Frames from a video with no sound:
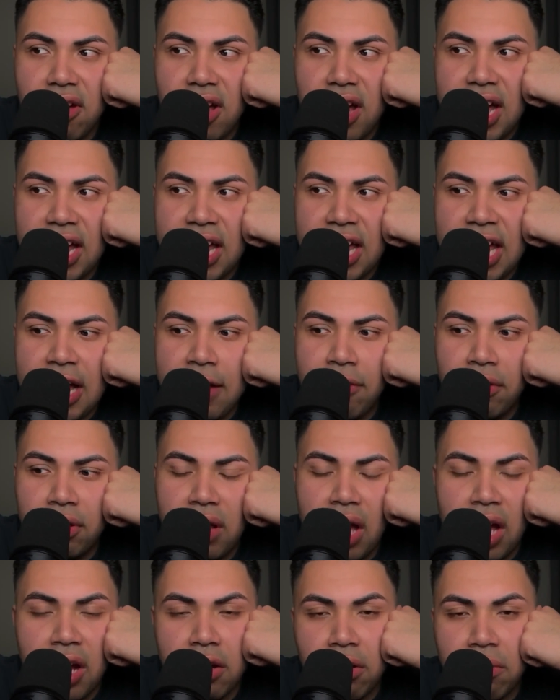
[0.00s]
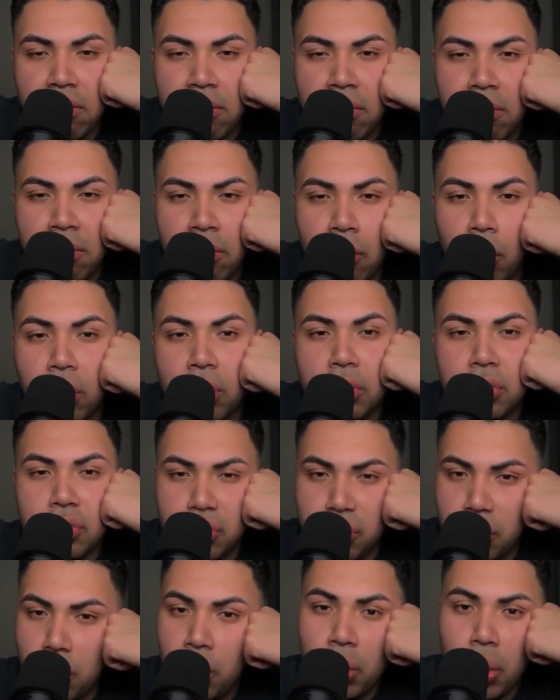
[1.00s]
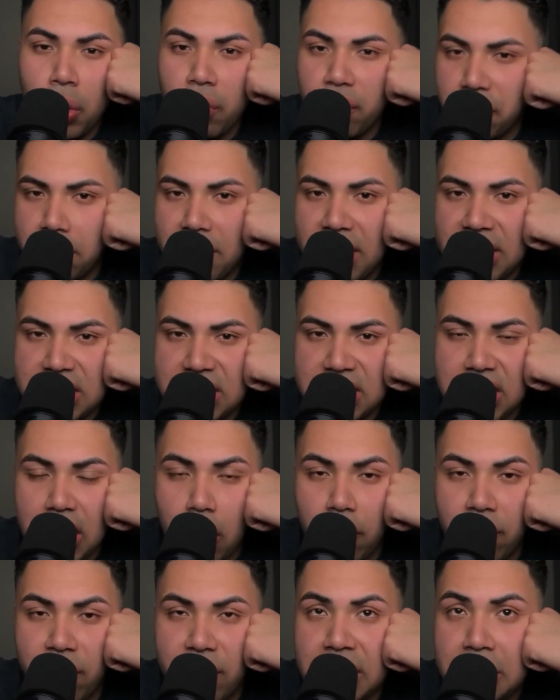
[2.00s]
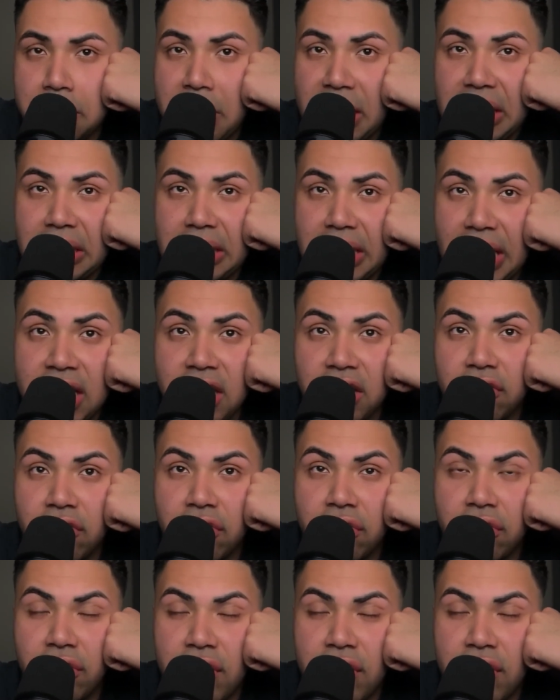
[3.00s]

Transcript: I have a lot more control over myself and in my life,